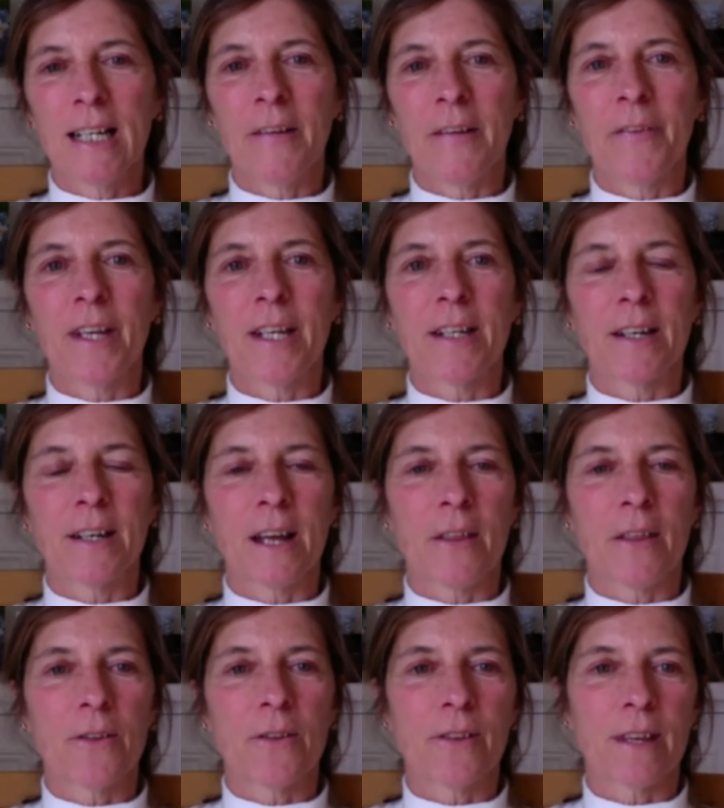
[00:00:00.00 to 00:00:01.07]
And then
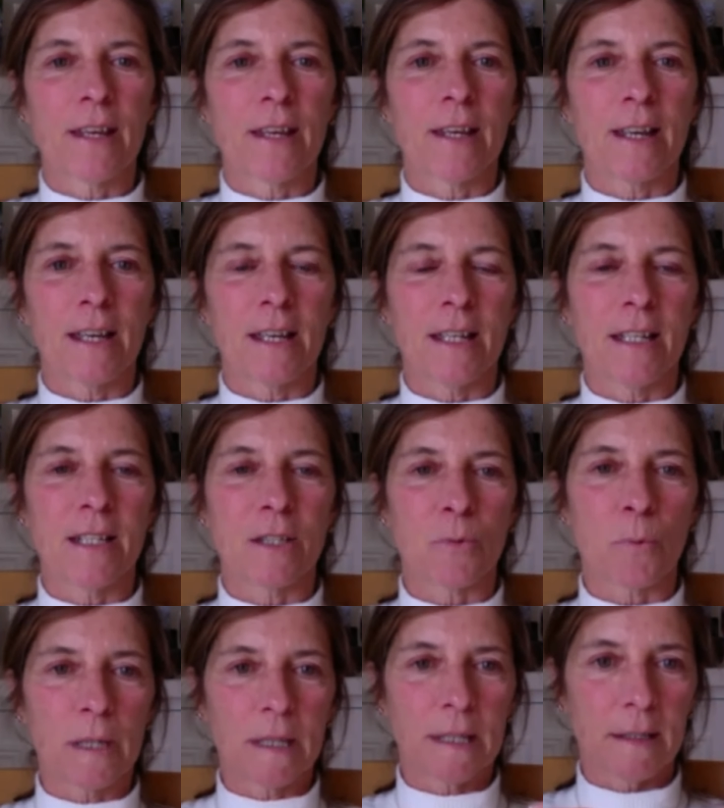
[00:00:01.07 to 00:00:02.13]
another thing is
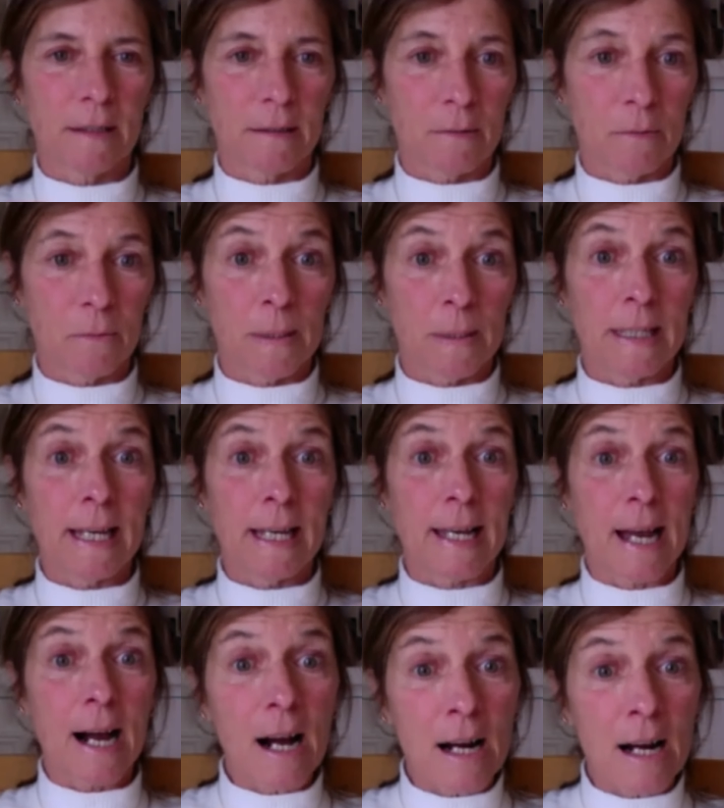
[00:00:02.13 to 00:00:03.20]
when
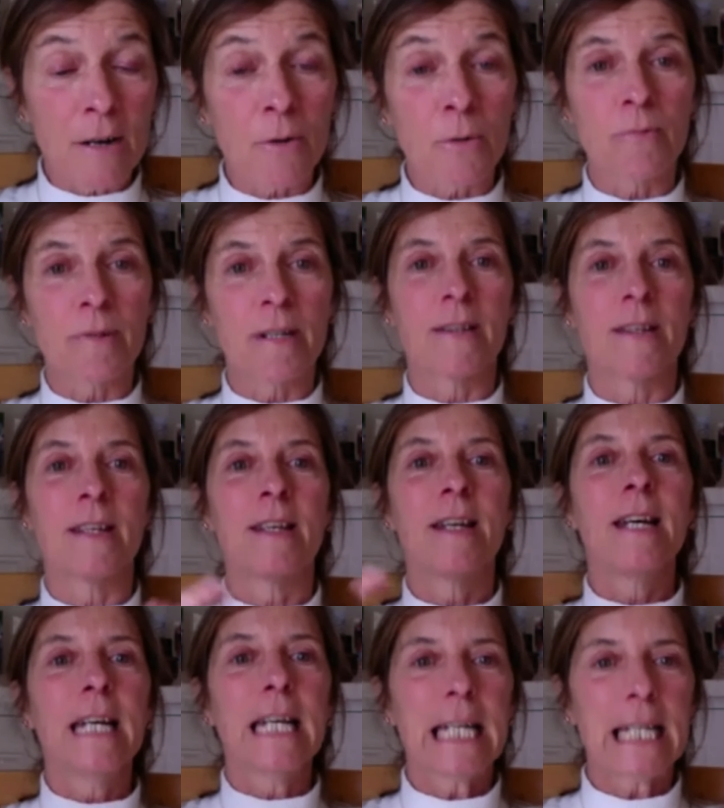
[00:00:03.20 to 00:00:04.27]
they are already
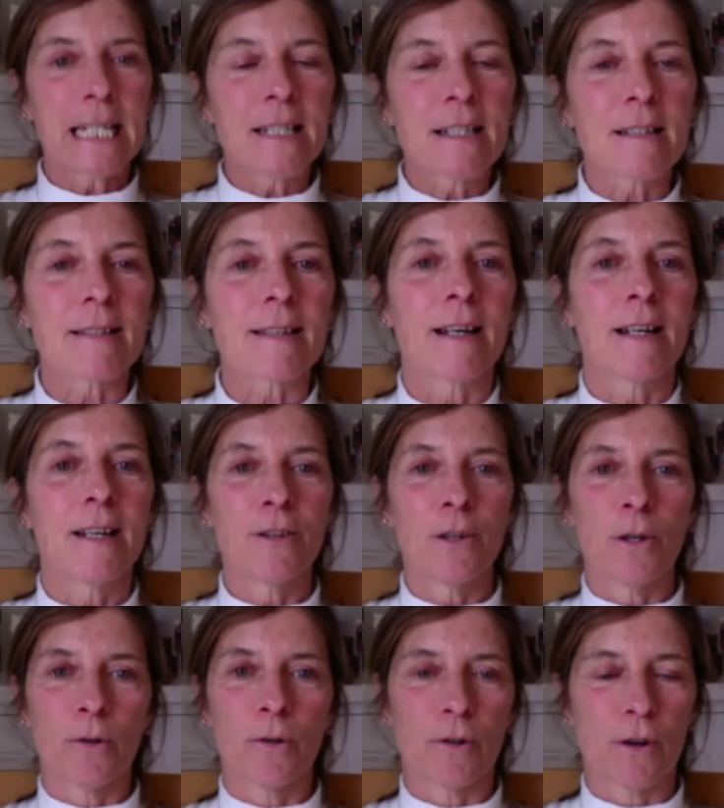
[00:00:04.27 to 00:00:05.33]
inside
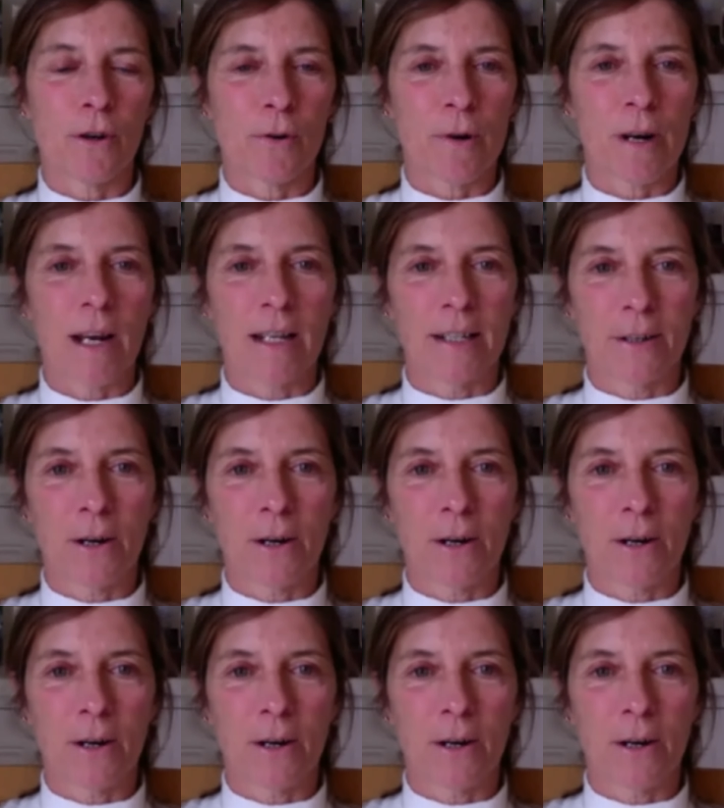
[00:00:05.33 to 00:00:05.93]
your online